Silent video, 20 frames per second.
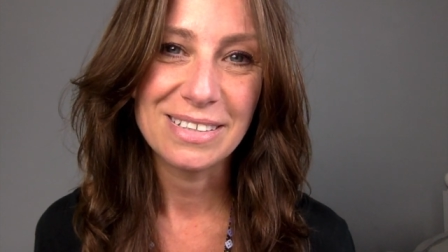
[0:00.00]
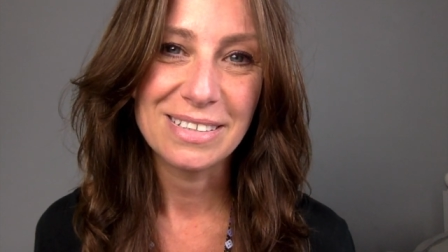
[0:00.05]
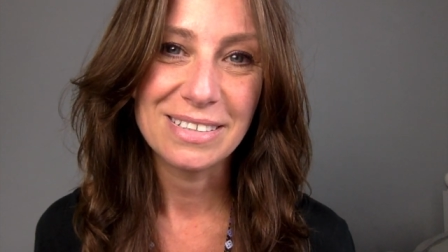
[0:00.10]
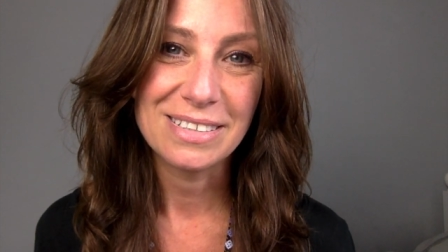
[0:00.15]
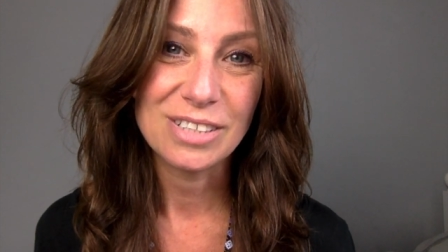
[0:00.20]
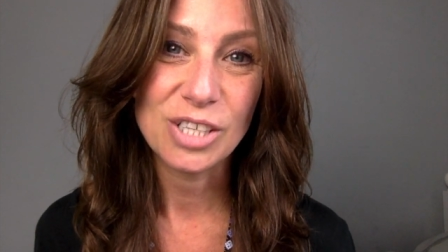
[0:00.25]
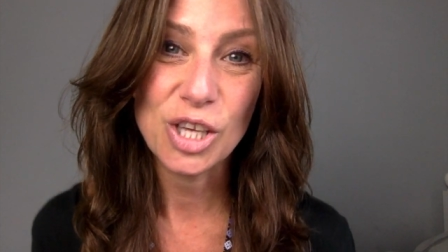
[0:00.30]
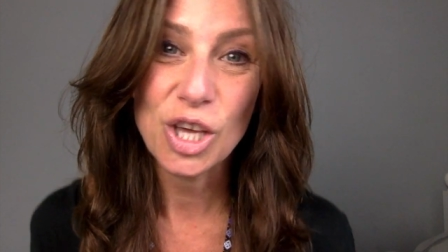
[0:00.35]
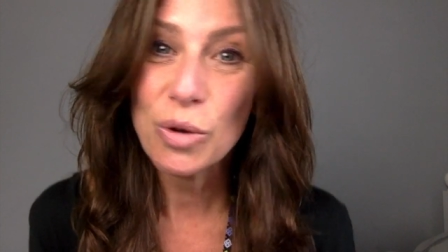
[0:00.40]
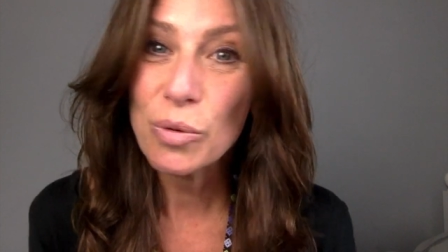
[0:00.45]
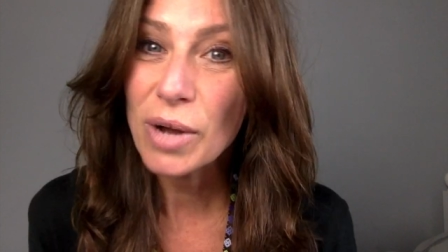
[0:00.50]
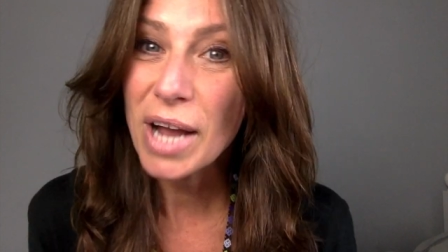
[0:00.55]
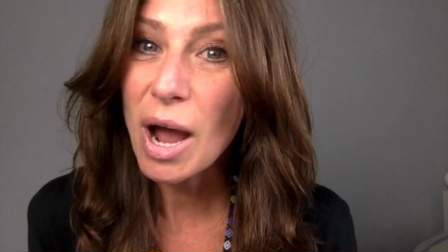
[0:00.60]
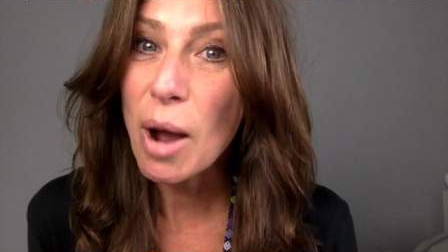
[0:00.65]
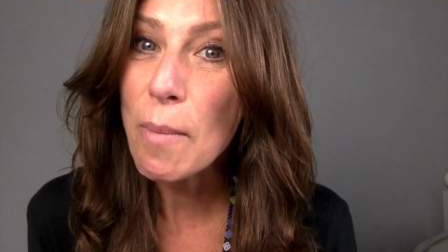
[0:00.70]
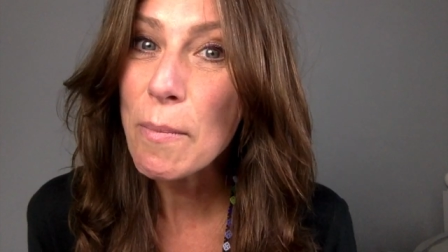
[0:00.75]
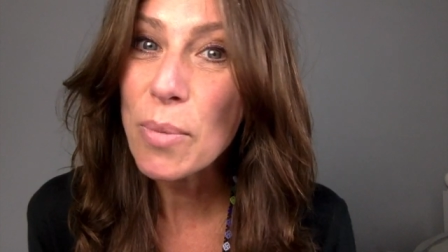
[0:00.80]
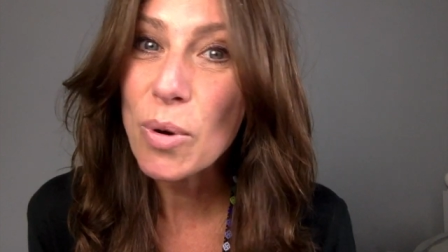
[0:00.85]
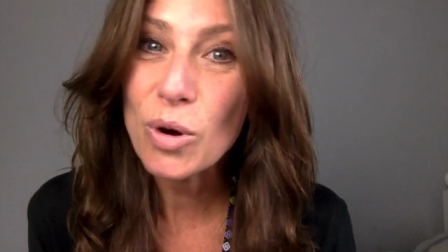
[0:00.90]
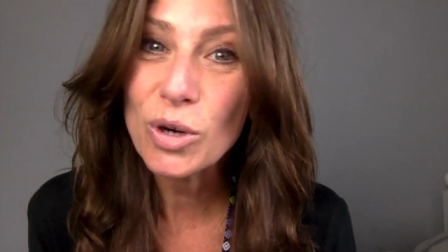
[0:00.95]
that you will get
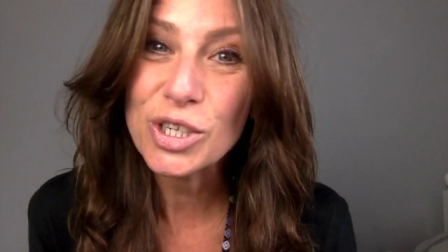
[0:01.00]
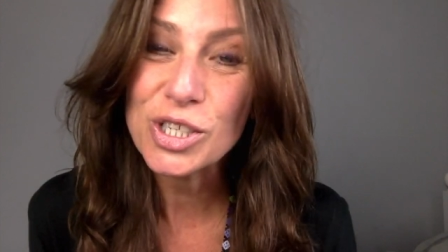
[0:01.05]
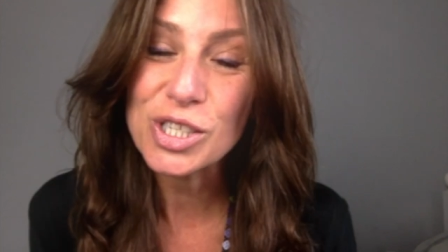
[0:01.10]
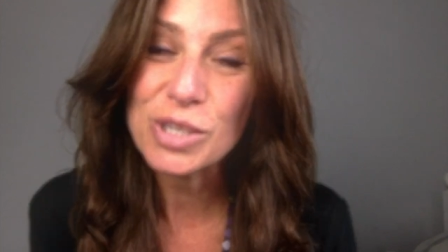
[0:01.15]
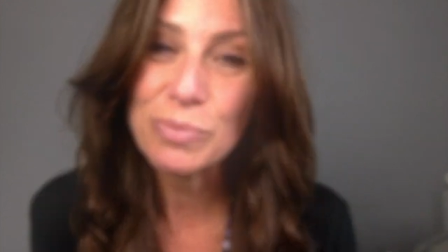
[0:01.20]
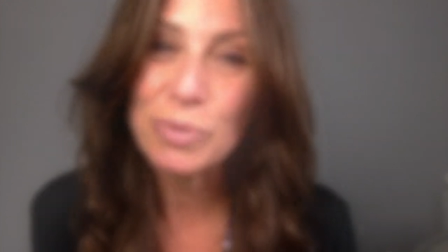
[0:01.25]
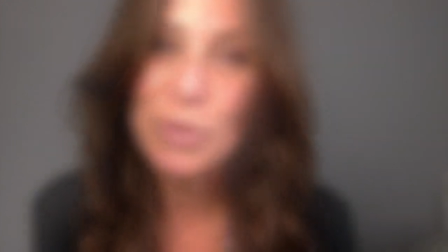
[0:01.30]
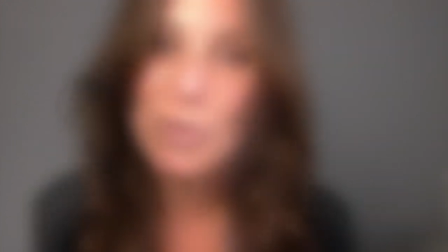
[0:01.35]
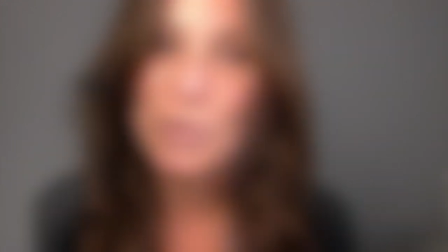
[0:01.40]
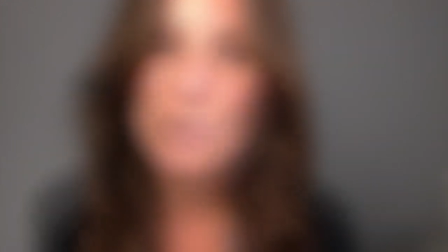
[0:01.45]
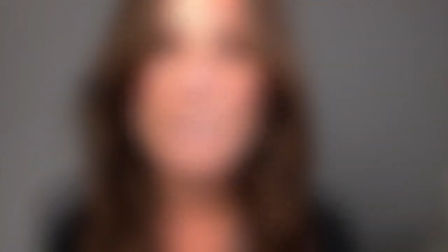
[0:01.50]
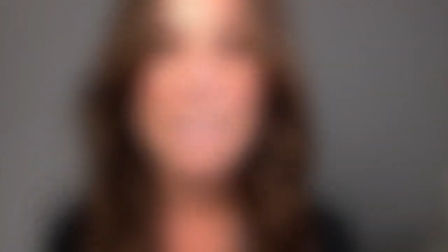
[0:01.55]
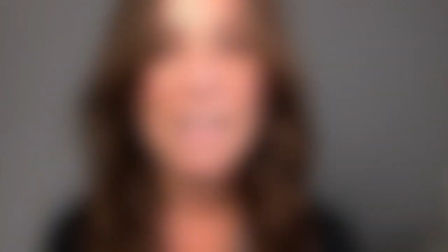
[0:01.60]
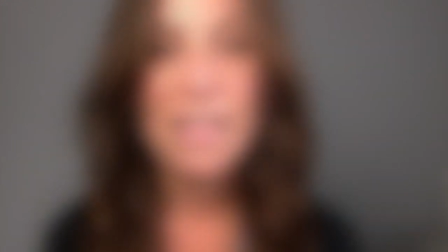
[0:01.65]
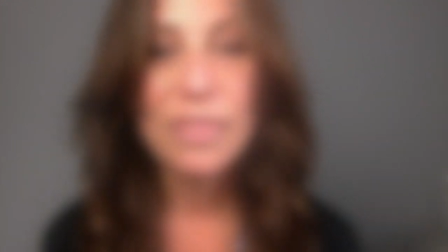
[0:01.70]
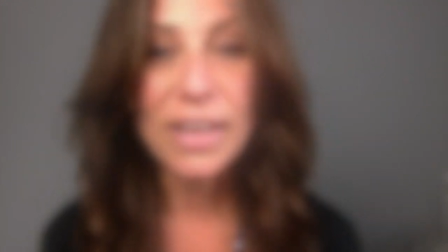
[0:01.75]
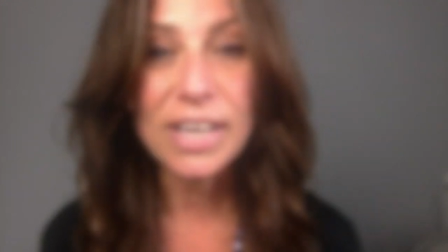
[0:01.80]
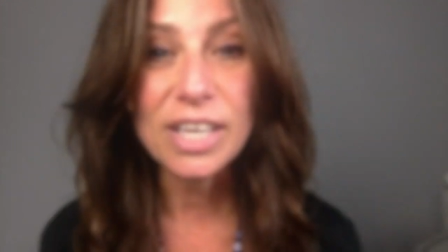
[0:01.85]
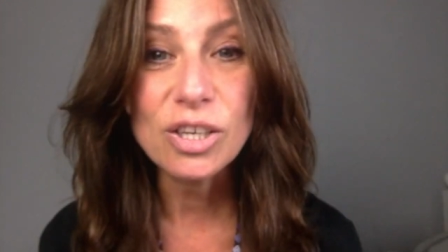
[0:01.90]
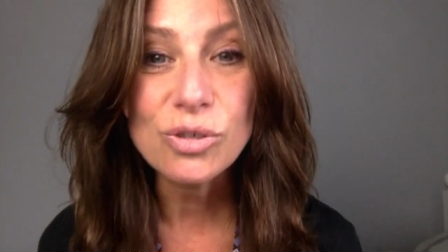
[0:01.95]
on board and support us.
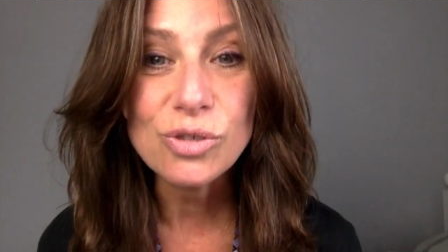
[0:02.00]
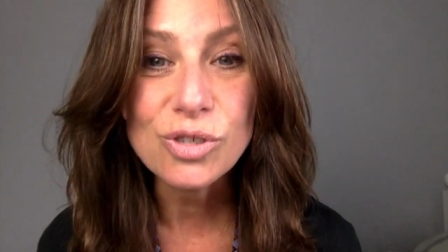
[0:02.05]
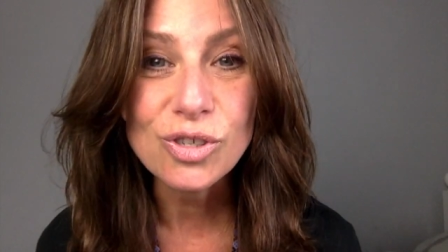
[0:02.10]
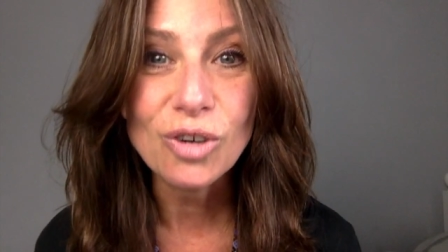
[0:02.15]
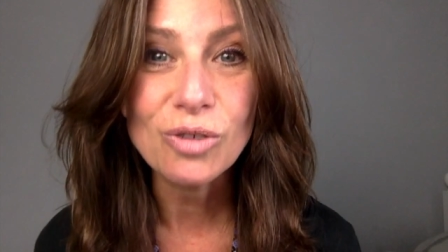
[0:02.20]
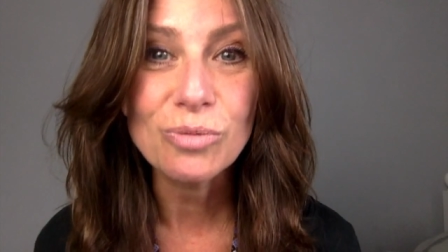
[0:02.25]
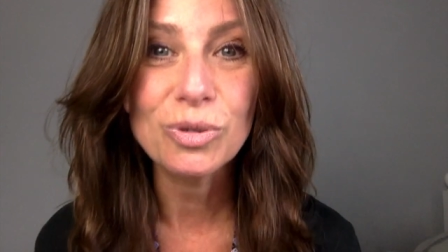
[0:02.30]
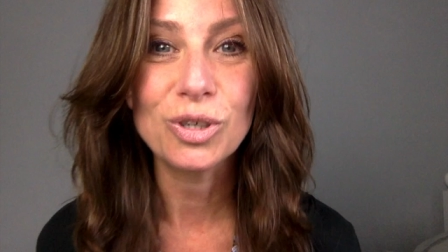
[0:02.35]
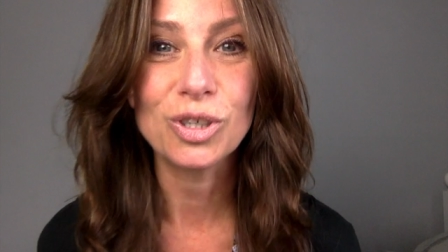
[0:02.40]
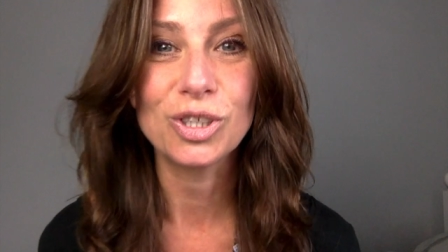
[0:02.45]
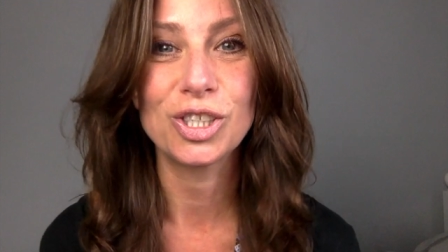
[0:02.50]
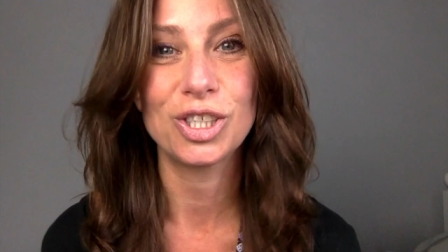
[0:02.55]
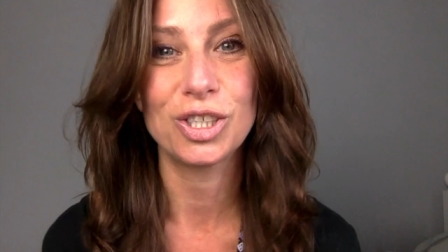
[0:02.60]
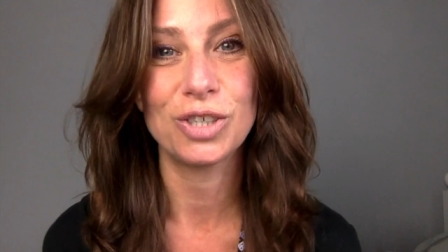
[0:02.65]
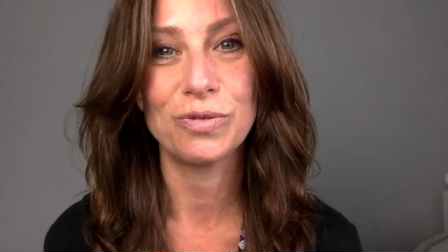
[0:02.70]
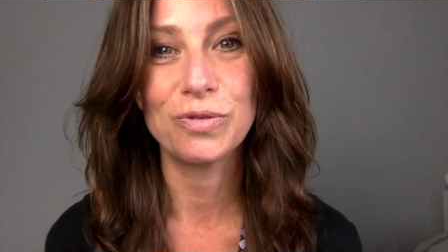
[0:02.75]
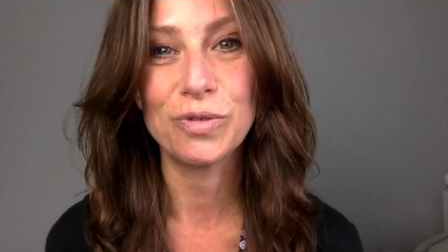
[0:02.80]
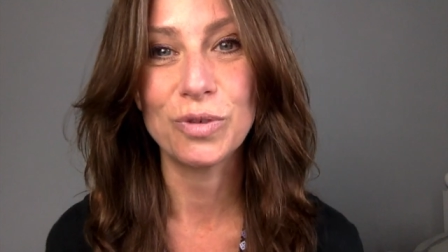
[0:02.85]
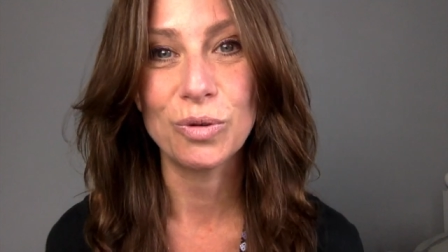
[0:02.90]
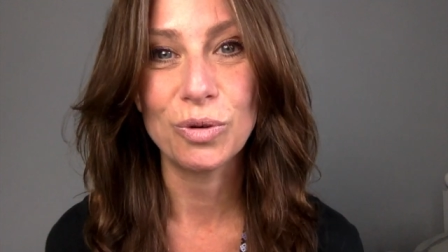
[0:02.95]
Thank you so much
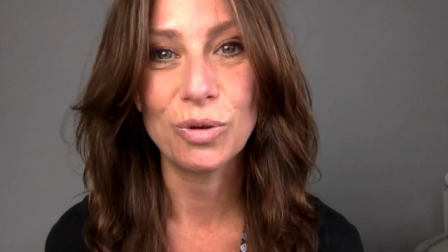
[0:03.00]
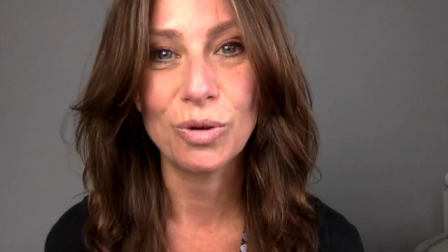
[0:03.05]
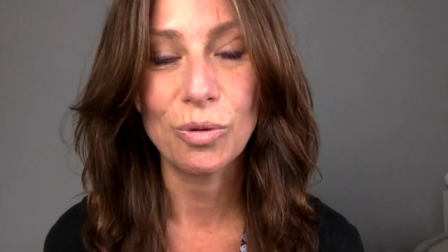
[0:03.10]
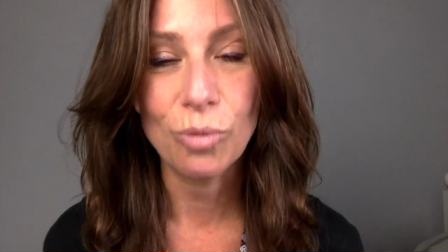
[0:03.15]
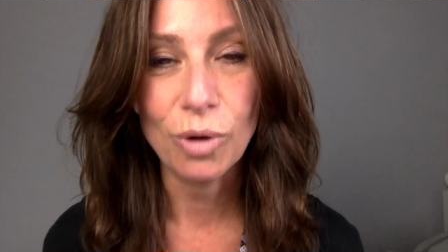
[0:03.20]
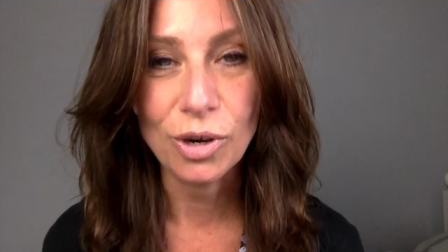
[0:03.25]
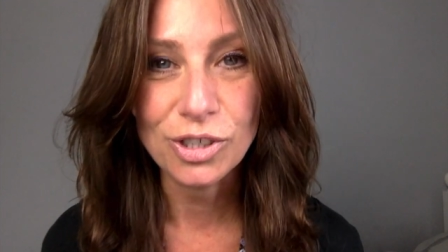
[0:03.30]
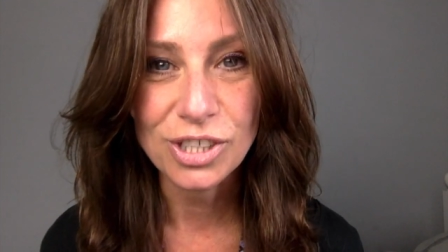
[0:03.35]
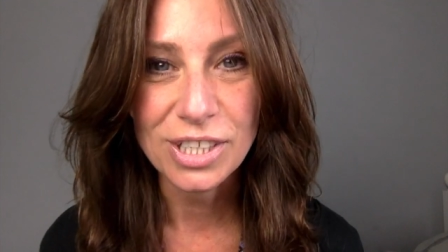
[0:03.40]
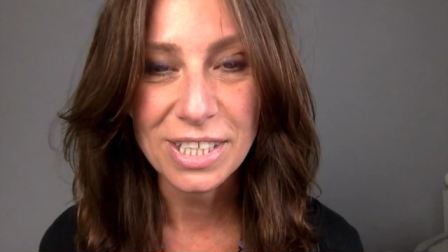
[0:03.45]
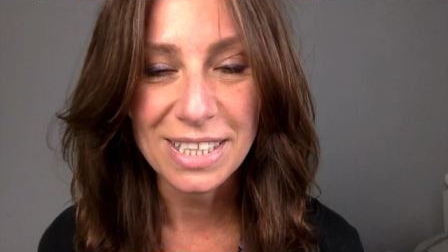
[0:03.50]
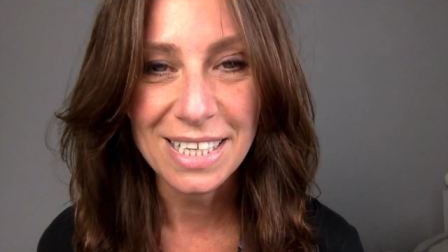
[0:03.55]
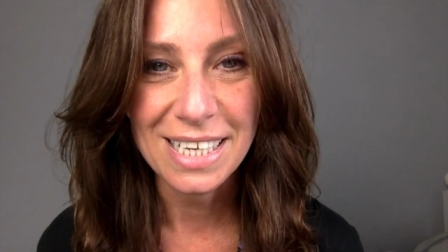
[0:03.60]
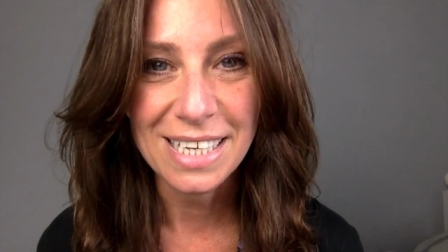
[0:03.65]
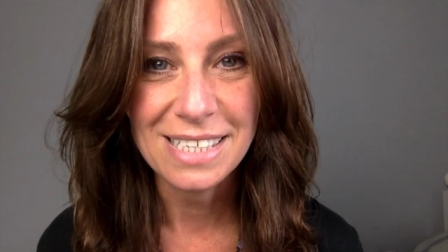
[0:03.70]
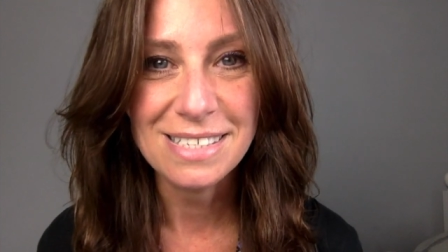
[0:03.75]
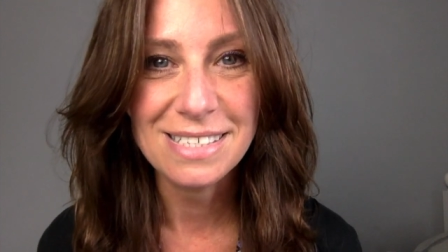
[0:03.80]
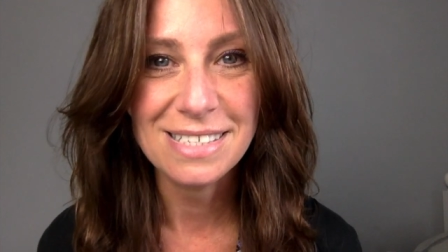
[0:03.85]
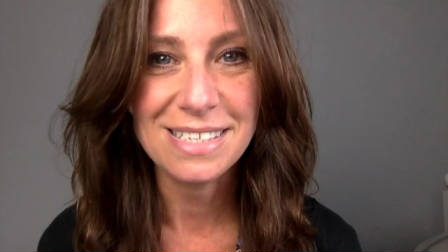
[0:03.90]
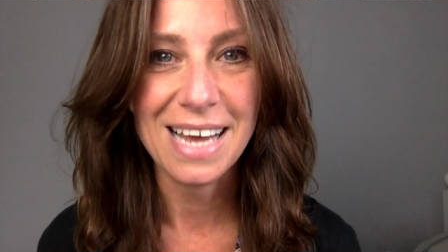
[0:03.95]
for watching
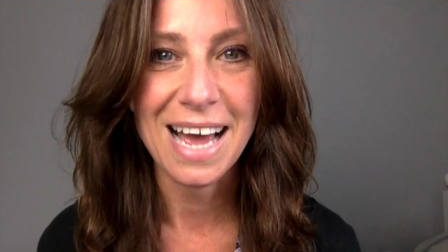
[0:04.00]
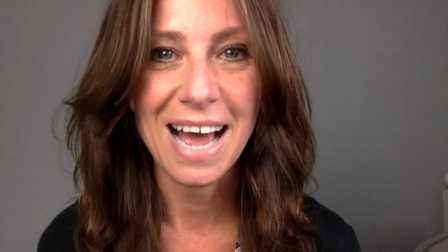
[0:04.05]
this.